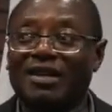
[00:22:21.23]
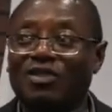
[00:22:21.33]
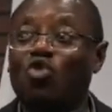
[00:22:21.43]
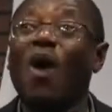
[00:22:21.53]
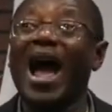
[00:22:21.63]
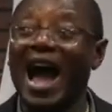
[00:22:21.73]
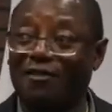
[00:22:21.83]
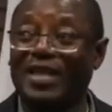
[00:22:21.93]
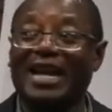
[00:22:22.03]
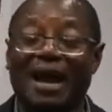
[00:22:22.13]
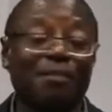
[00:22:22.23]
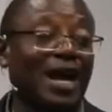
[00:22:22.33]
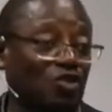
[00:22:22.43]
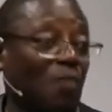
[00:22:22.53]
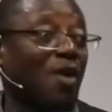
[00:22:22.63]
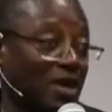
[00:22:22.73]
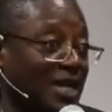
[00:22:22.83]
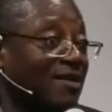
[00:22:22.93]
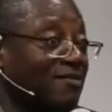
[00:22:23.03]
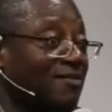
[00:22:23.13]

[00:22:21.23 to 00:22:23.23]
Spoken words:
Do I have that amount of money?